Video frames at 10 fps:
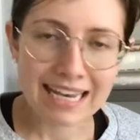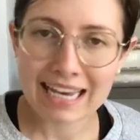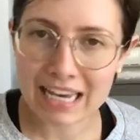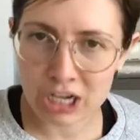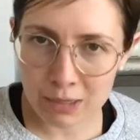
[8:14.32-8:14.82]

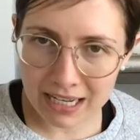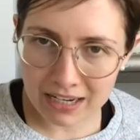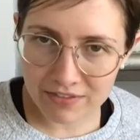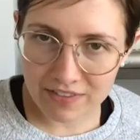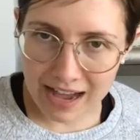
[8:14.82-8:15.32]

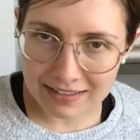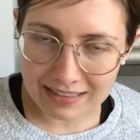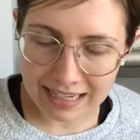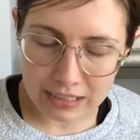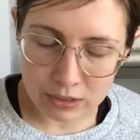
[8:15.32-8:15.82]
intermittent
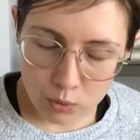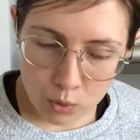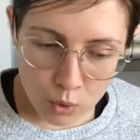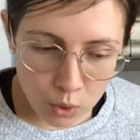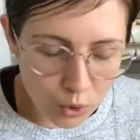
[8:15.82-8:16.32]
fasting.
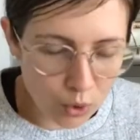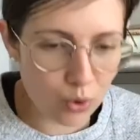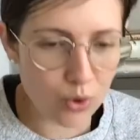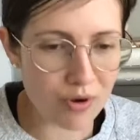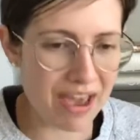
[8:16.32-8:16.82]

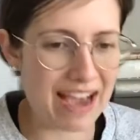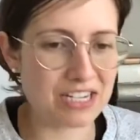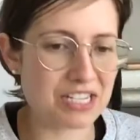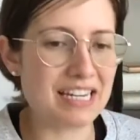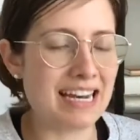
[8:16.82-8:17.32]
Ooh, okay. I
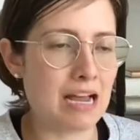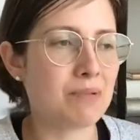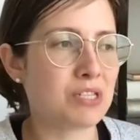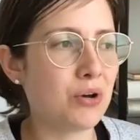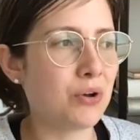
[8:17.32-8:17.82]
just did an
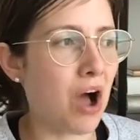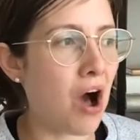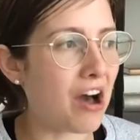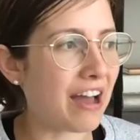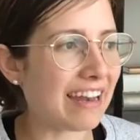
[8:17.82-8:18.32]
episode
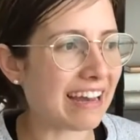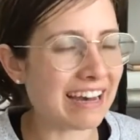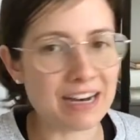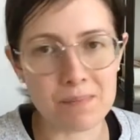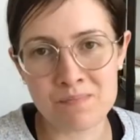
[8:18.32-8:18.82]
on
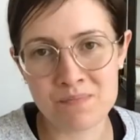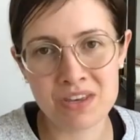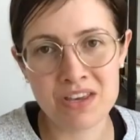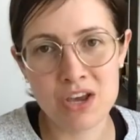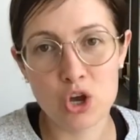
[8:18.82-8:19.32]
um,
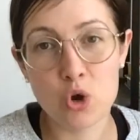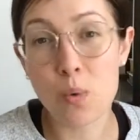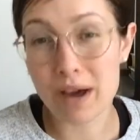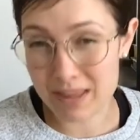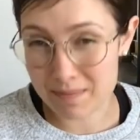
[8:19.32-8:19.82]

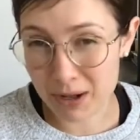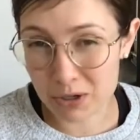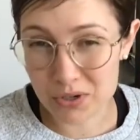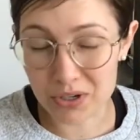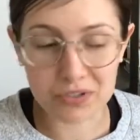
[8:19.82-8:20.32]
Gwyneth
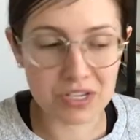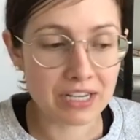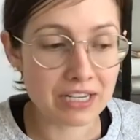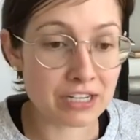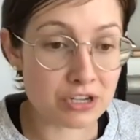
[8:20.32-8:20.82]
Paltrow's
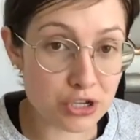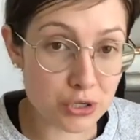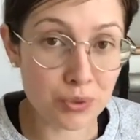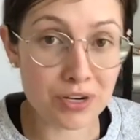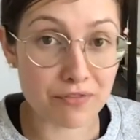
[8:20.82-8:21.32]

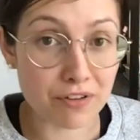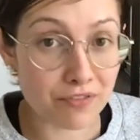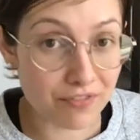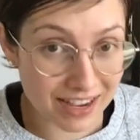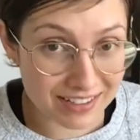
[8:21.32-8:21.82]
intuitive
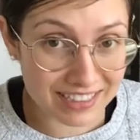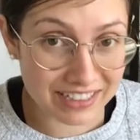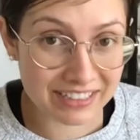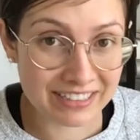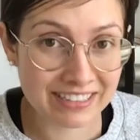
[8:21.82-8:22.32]

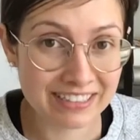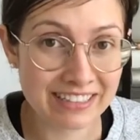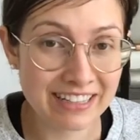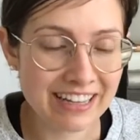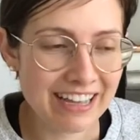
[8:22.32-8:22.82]
fasting.
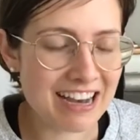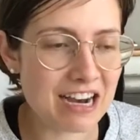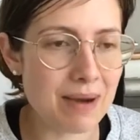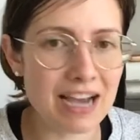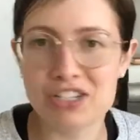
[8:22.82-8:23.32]

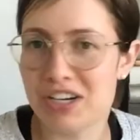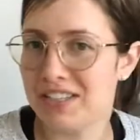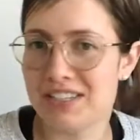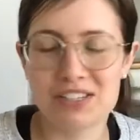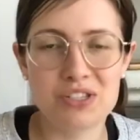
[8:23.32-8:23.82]
Um, I
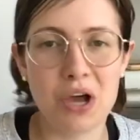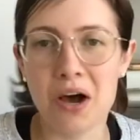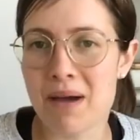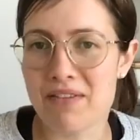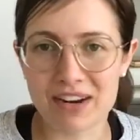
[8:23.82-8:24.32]
just saw
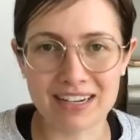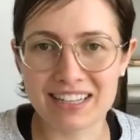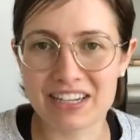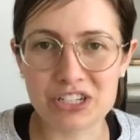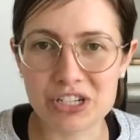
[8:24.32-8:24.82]
my friend
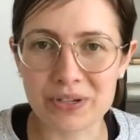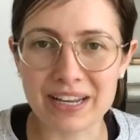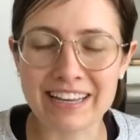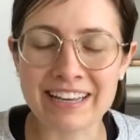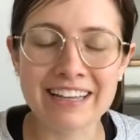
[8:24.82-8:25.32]
Claire
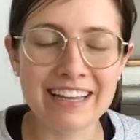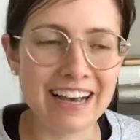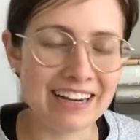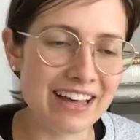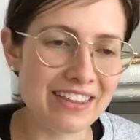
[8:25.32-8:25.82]
Tuning,
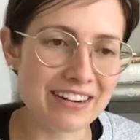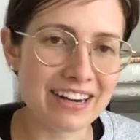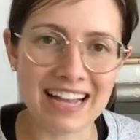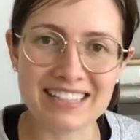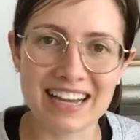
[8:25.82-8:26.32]
another
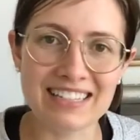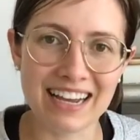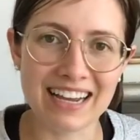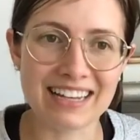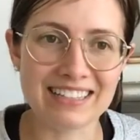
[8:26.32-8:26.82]
anti
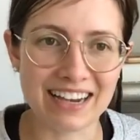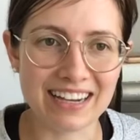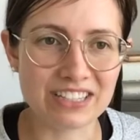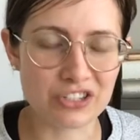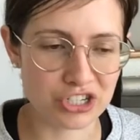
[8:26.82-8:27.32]
diet
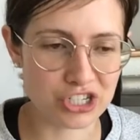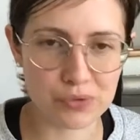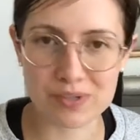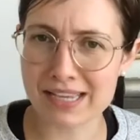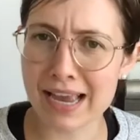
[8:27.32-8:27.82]
dietitian. She
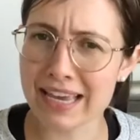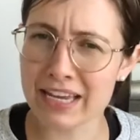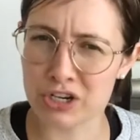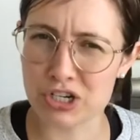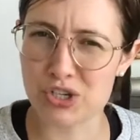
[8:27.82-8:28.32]
was saying in
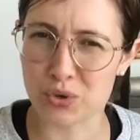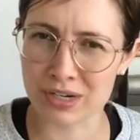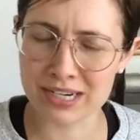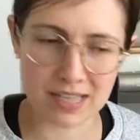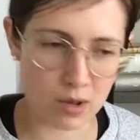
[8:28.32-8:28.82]
her
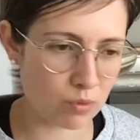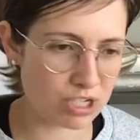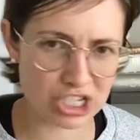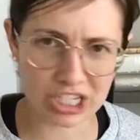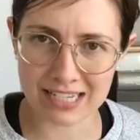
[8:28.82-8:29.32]
stories that when
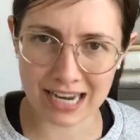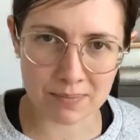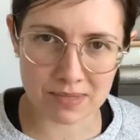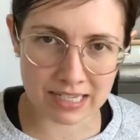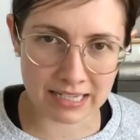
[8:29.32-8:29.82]
she
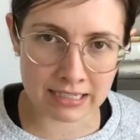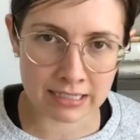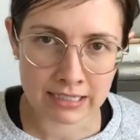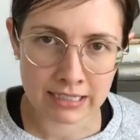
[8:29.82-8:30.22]
types in